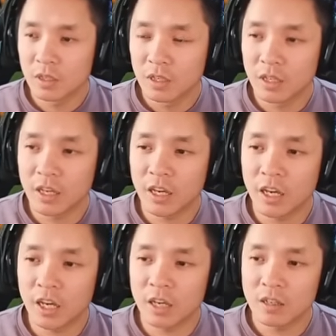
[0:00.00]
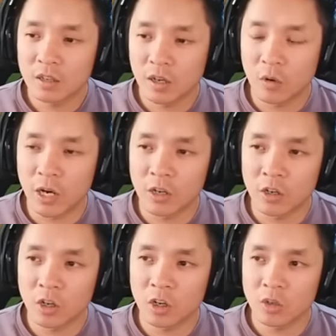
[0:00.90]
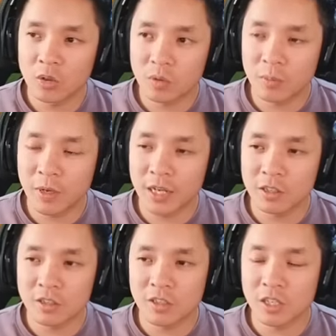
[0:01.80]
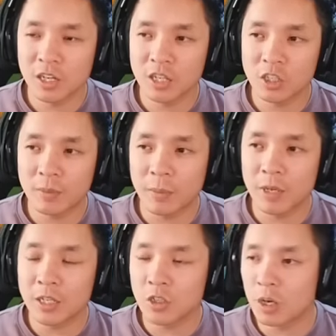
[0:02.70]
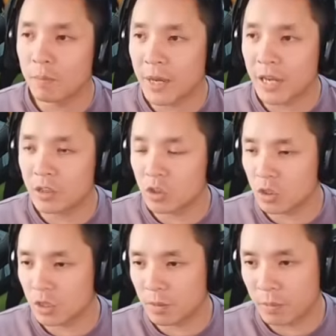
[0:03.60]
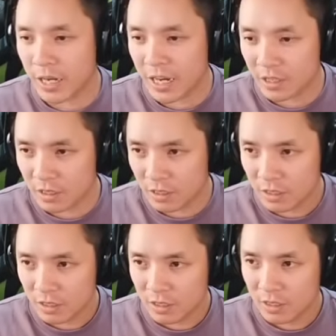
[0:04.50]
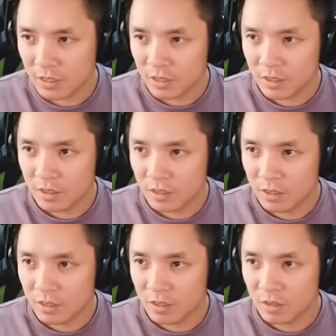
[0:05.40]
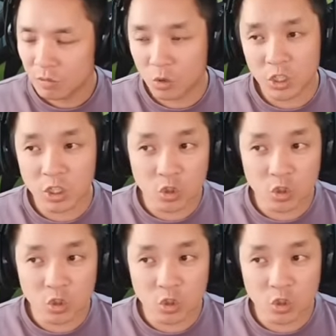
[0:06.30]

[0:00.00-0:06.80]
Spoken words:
yeah, I don't know. We might not see Garchomp. I mean, he's got Magneton in the back, which is